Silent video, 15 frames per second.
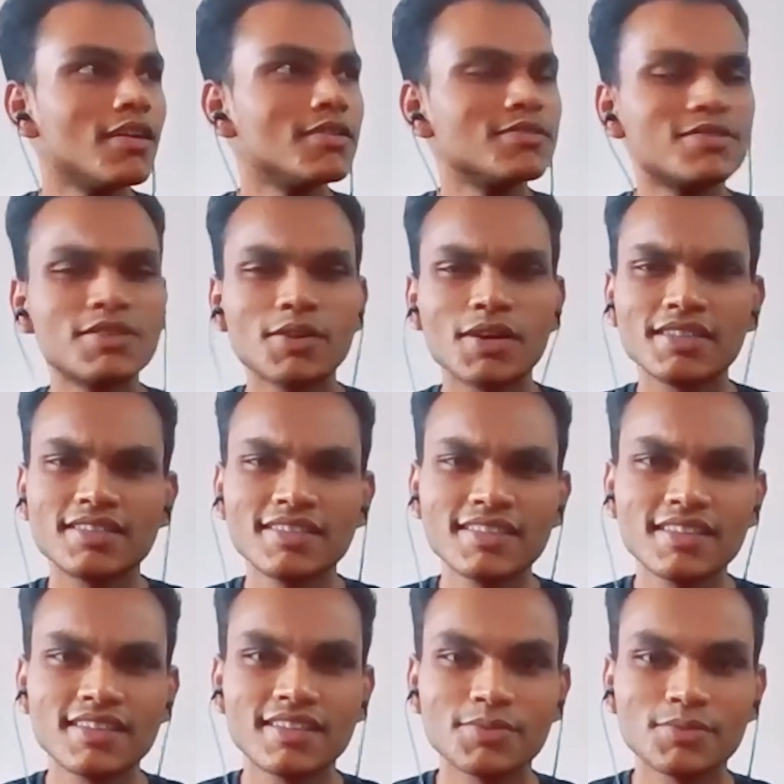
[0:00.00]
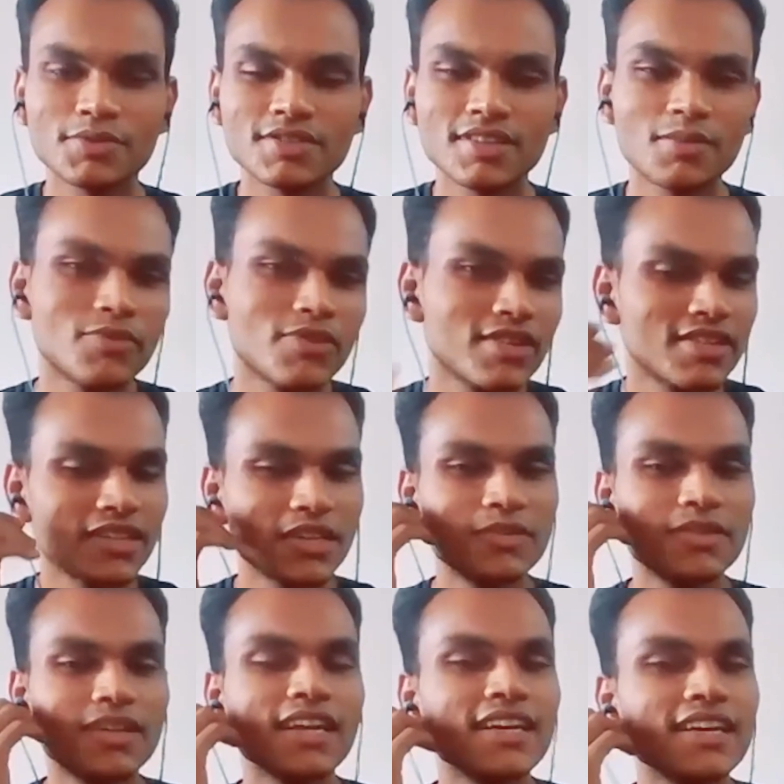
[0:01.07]
So I think it was somewhere
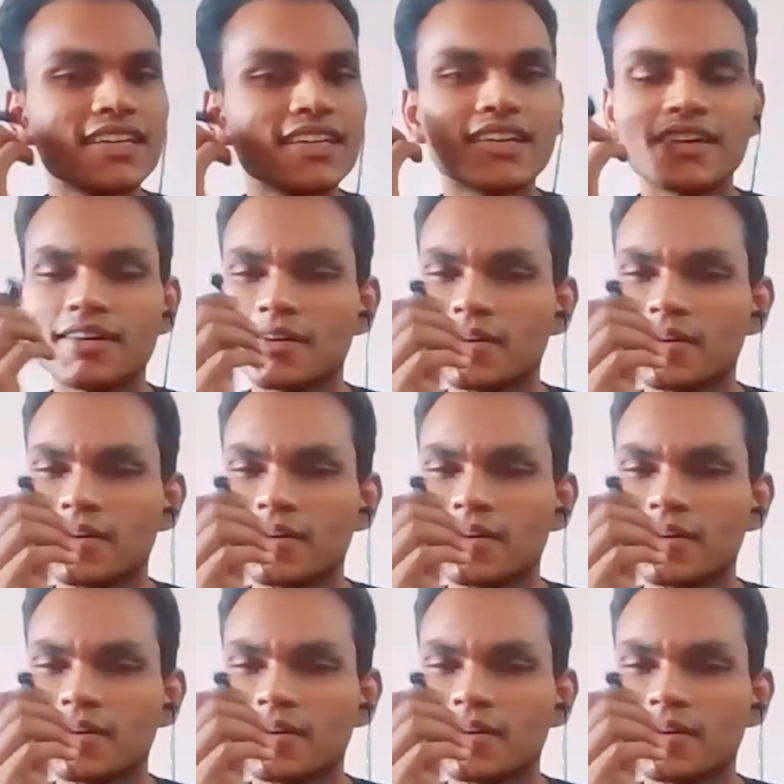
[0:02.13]
around like